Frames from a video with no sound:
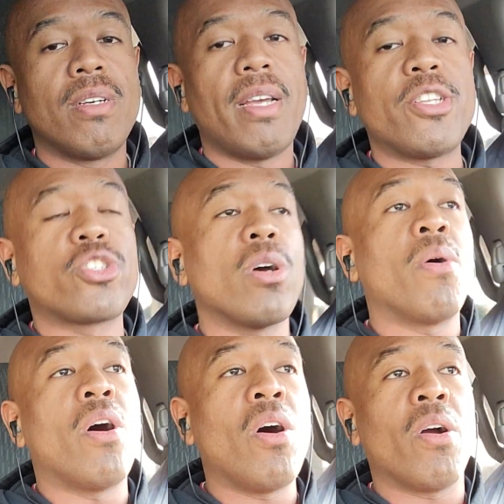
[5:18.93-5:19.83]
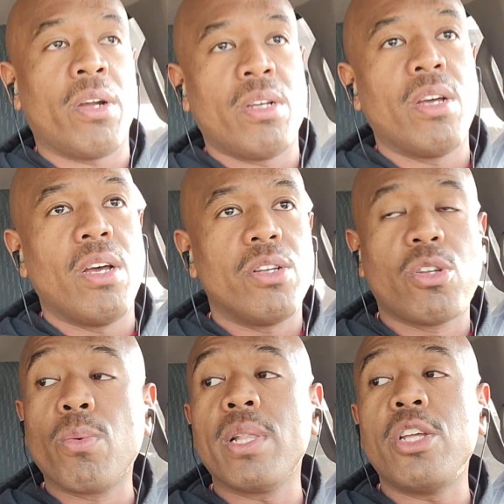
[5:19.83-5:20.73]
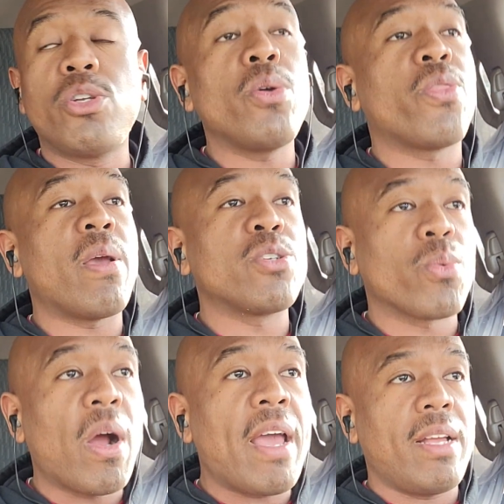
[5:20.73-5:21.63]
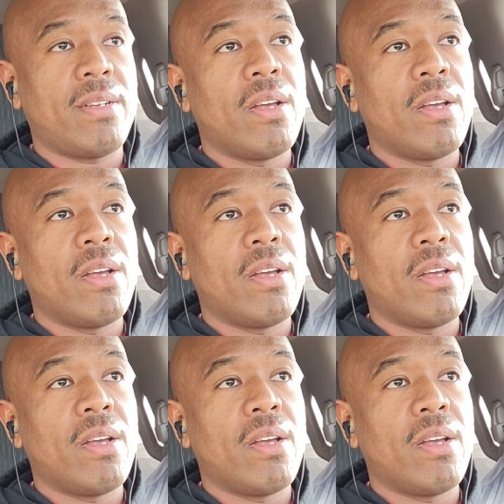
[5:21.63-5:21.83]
It's so hard to really do things right,